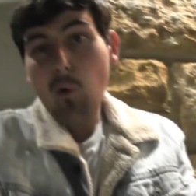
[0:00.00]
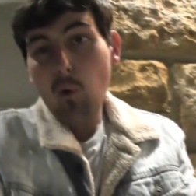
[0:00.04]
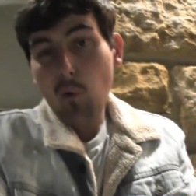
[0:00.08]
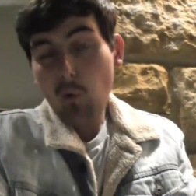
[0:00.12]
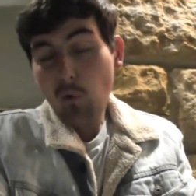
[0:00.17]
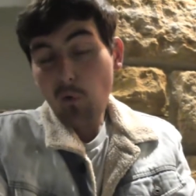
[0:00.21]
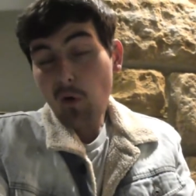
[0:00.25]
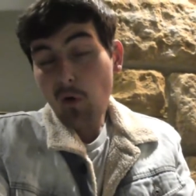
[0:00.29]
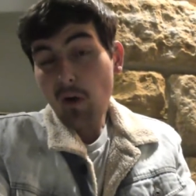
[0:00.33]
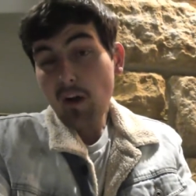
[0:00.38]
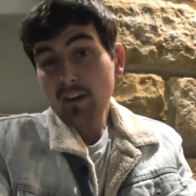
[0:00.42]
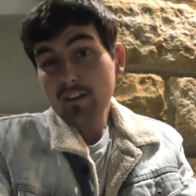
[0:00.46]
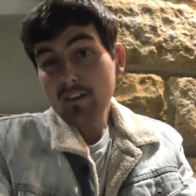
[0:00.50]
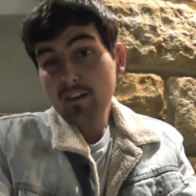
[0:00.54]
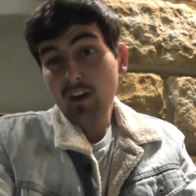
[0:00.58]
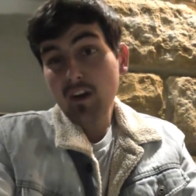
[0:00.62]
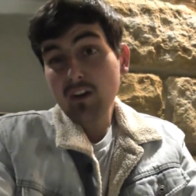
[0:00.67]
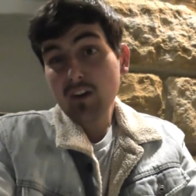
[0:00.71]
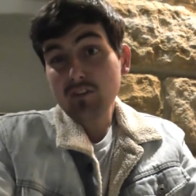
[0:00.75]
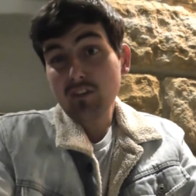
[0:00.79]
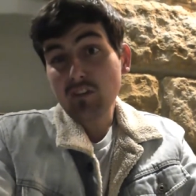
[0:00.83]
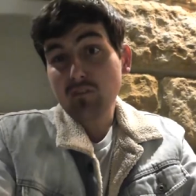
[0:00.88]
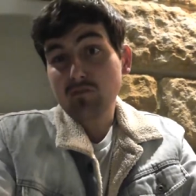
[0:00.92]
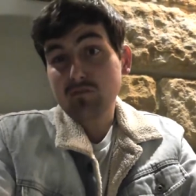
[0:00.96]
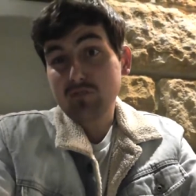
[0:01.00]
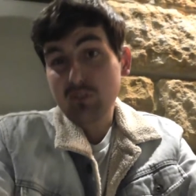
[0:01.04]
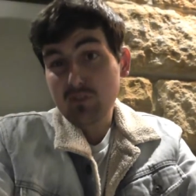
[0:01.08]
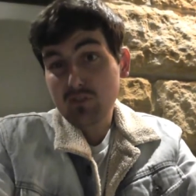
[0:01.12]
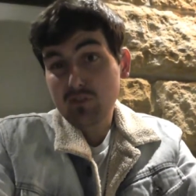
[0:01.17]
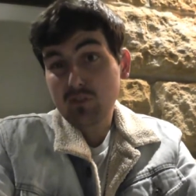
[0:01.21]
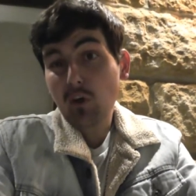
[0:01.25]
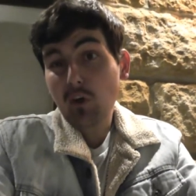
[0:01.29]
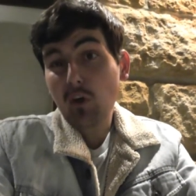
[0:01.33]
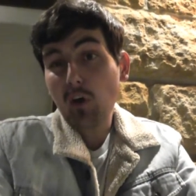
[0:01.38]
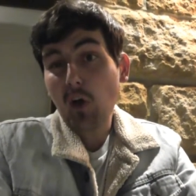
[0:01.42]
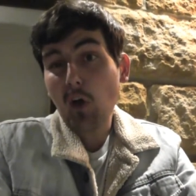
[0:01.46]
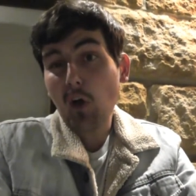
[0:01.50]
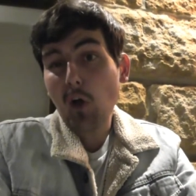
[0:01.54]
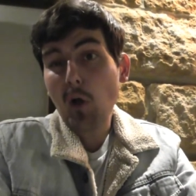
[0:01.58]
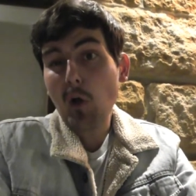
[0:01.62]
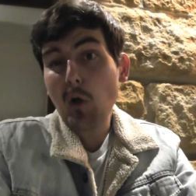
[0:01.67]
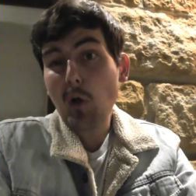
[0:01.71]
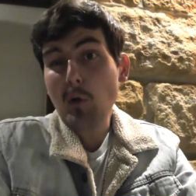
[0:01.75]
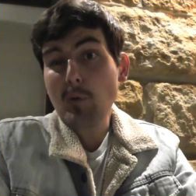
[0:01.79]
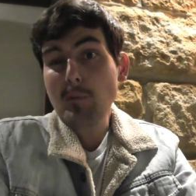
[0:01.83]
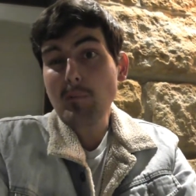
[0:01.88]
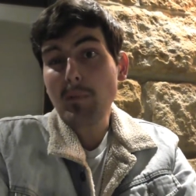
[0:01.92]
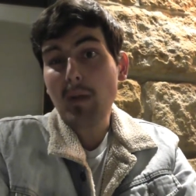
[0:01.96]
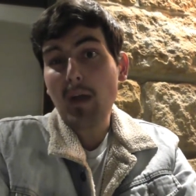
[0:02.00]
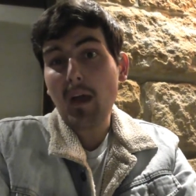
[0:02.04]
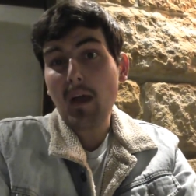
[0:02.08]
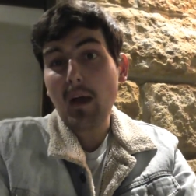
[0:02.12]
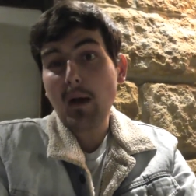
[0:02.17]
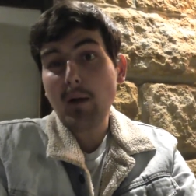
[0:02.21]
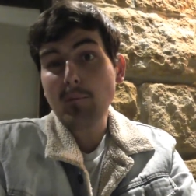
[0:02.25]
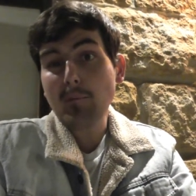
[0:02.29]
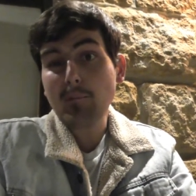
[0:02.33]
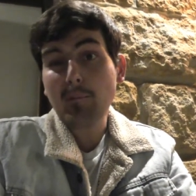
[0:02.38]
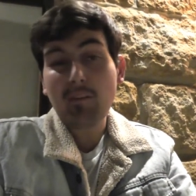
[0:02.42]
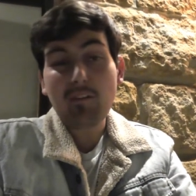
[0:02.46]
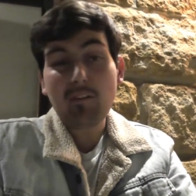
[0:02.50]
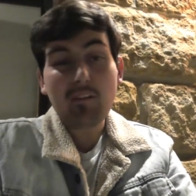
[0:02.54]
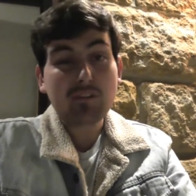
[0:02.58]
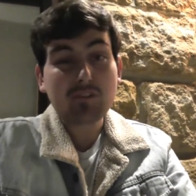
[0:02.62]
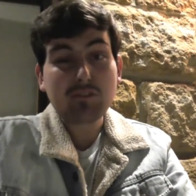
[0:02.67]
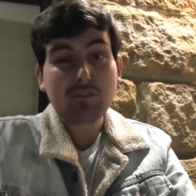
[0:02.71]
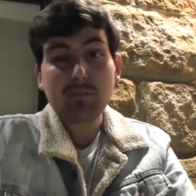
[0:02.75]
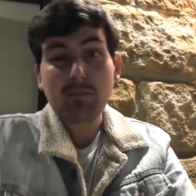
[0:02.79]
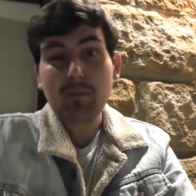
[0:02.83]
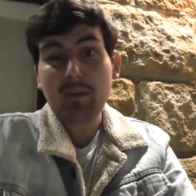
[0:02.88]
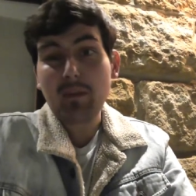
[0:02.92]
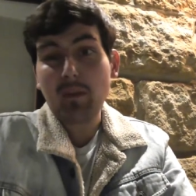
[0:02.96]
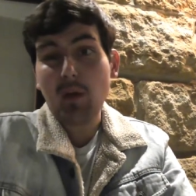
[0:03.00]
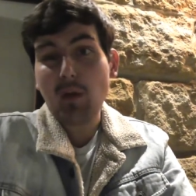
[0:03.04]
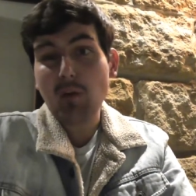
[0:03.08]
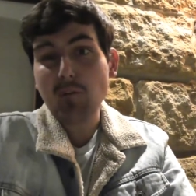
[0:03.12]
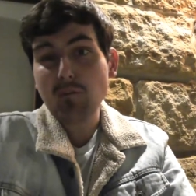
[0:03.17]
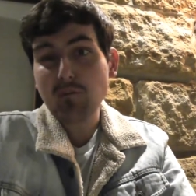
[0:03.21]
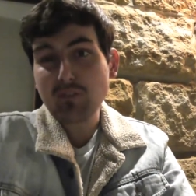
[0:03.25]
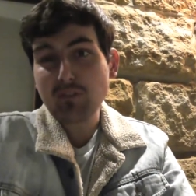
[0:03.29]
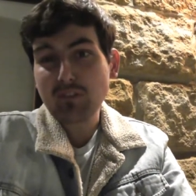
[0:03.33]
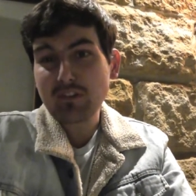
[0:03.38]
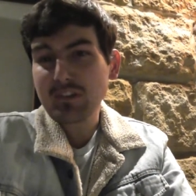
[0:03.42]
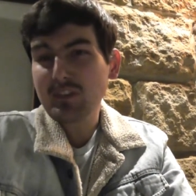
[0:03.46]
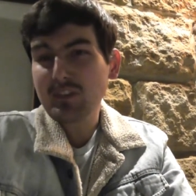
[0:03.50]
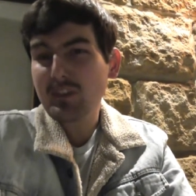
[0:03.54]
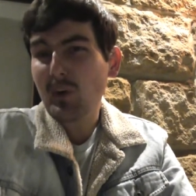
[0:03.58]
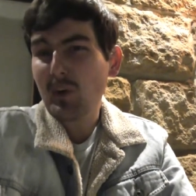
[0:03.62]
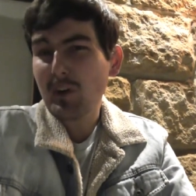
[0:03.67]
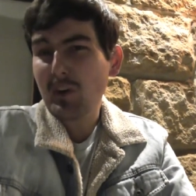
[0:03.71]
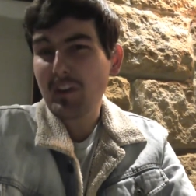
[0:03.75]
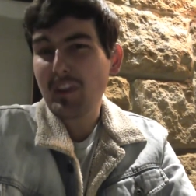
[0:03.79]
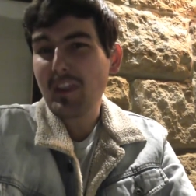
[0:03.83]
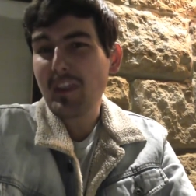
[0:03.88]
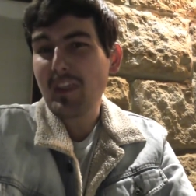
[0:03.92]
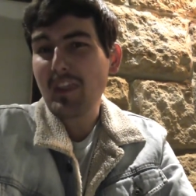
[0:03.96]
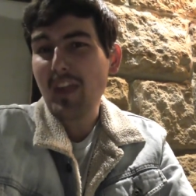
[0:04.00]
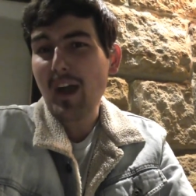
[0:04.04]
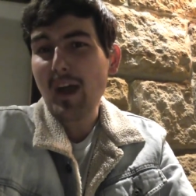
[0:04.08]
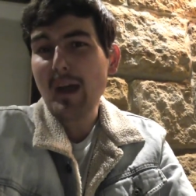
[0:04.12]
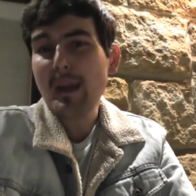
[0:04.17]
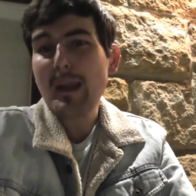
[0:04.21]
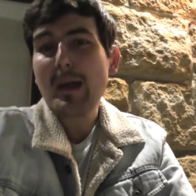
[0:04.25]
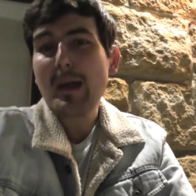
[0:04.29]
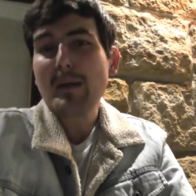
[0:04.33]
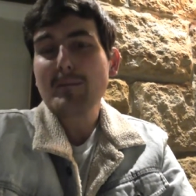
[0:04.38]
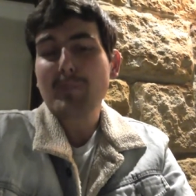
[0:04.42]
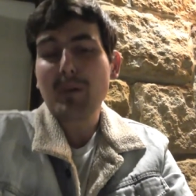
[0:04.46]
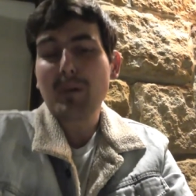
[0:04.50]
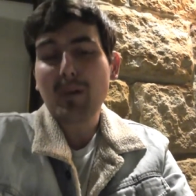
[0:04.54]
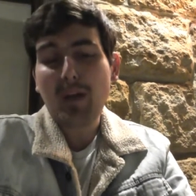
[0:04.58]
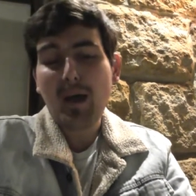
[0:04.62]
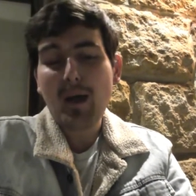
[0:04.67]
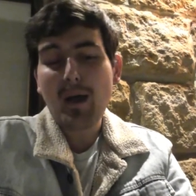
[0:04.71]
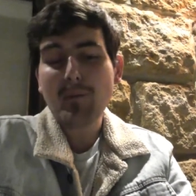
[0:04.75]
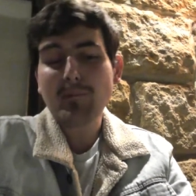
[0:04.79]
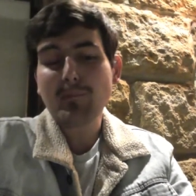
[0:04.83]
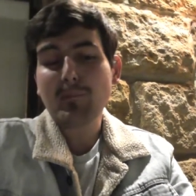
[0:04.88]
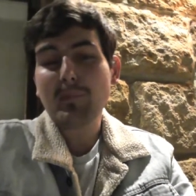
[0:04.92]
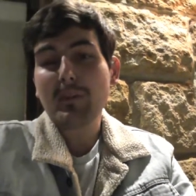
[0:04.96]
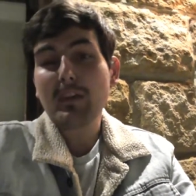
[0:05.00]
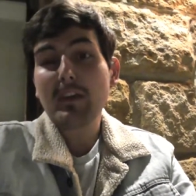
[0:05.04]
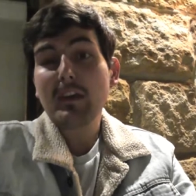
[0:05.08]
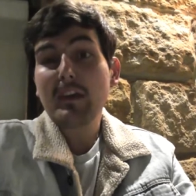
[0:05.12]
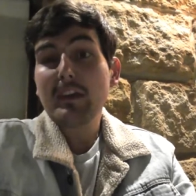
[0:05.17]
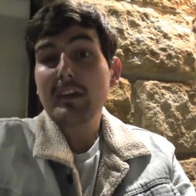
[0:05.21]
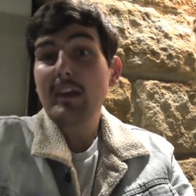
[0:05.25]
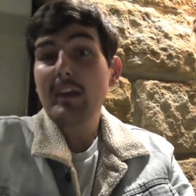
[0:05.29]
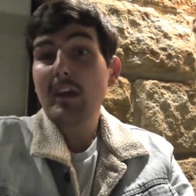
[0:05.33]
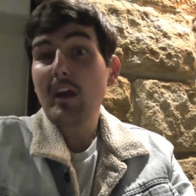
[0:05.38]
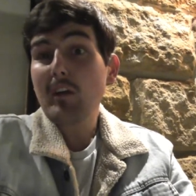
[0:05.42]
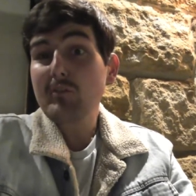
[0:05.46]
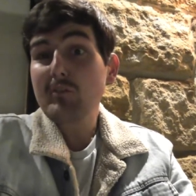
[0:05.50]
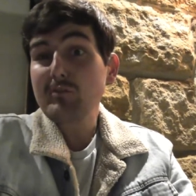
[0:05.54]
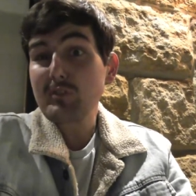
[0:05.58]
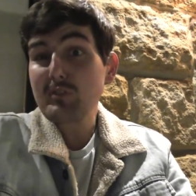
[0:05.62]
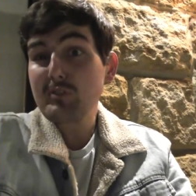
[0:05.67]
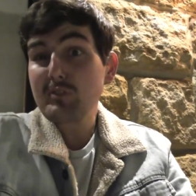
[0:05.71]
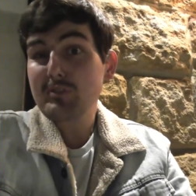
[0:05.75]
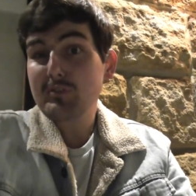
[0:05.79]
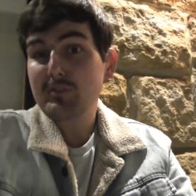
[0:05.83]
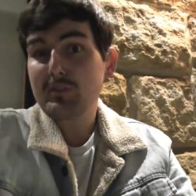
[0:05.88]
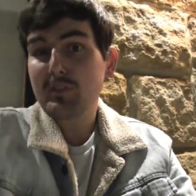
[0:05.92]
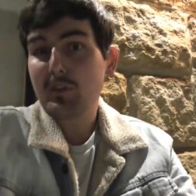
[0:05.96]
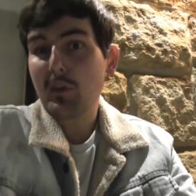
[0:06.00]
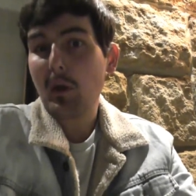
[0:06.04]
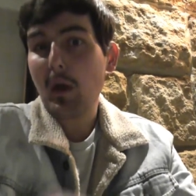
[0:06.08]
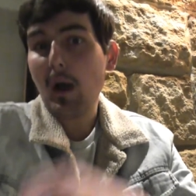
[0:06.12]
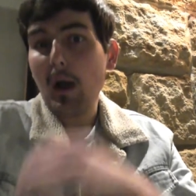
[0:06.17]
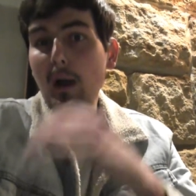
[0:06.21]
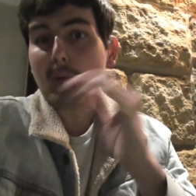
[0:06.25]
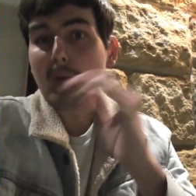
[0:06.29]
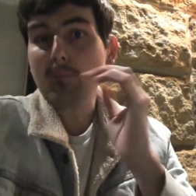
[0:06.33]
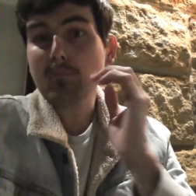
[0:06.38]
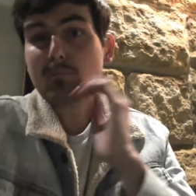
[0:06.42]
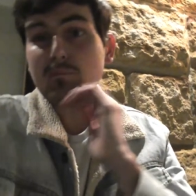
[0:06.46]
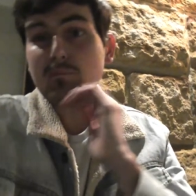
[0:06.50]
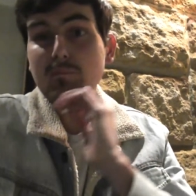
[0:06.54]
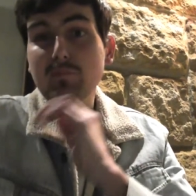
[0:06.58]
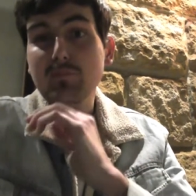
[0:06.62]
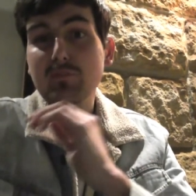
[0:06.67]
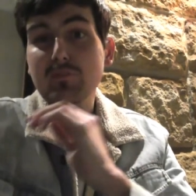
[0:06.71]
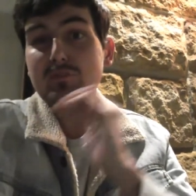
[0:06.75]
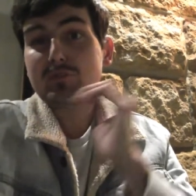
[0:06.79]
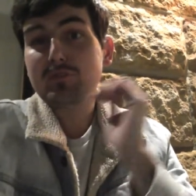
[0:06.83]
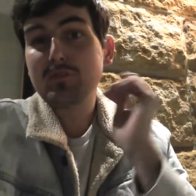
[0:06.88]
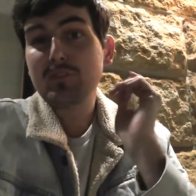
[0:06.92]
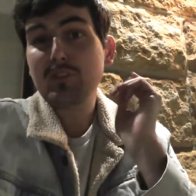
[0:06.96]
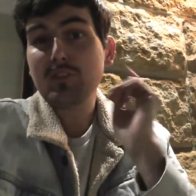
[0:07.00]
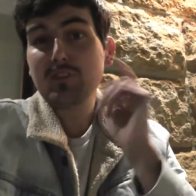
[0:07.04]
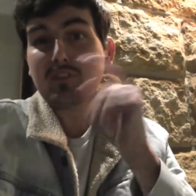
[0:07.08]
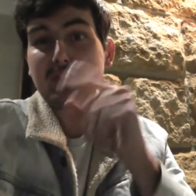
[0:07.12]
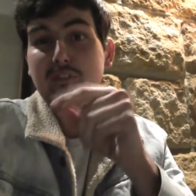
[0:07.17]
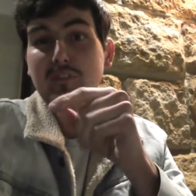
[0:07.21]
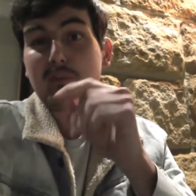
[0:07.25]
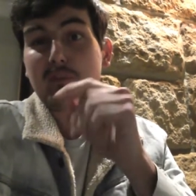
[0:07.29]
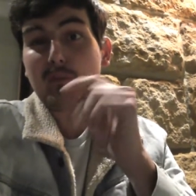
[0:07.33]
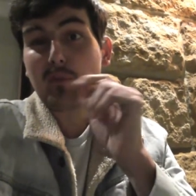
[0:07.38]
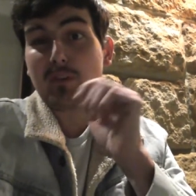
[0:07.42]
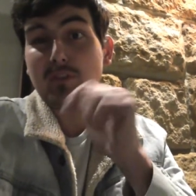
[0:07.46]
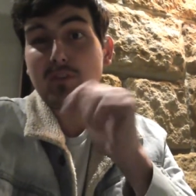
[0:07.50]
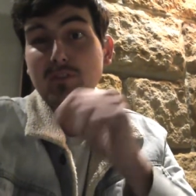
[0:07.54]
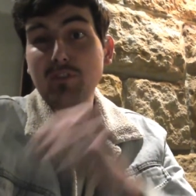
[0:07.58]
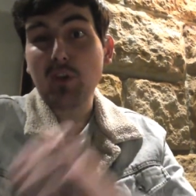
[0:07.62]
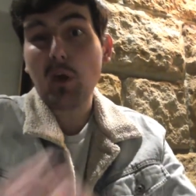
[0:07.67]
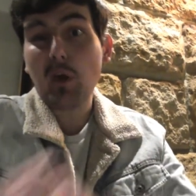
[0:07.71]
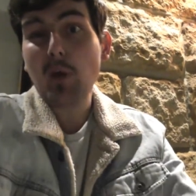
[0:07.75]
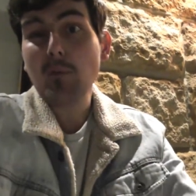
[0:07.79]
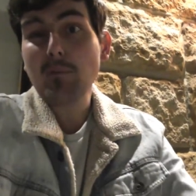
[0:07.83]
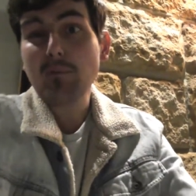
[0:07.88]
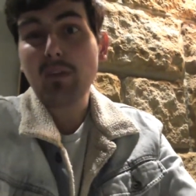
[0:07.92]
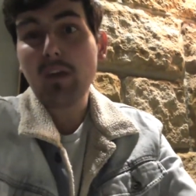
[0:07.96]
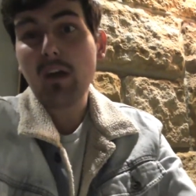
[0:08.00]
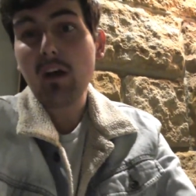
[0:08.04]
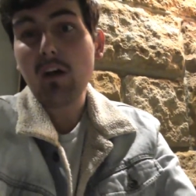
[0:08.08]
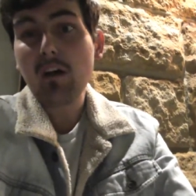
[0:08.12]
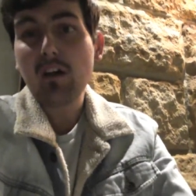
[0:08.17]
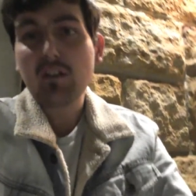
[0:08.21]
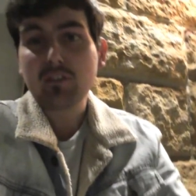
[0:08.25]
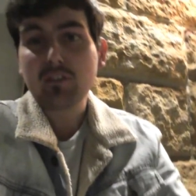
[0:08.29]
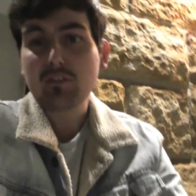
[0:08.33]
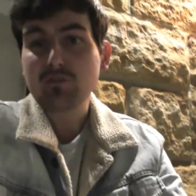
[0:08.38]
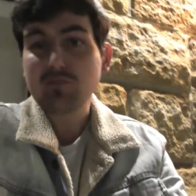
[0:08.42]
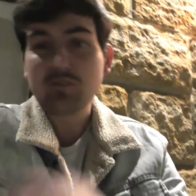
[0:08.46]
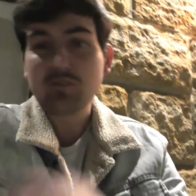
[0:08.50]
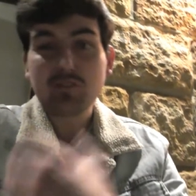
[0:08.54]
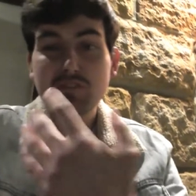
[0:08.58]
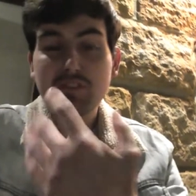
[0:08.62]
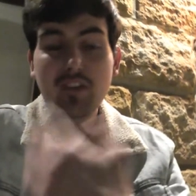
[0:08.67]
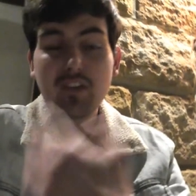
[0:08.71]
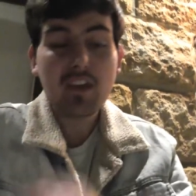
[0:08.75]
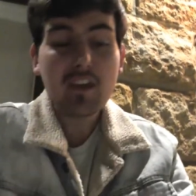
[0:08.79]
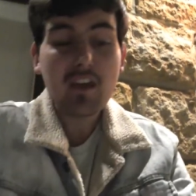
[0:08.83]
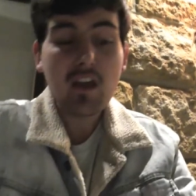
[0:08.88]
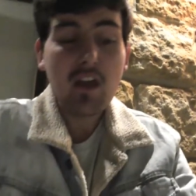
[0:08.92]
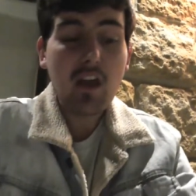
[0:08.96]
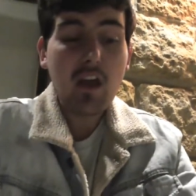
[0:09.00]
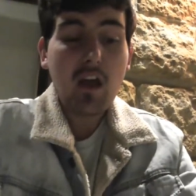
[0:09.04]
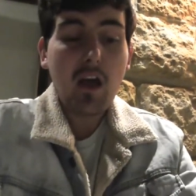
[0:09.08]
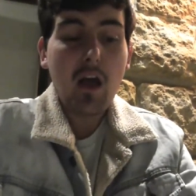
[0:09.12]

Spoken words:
Alright guys, I've just got home. I've actually been home for a little longer than that. But I've just reached home now, as I've just said.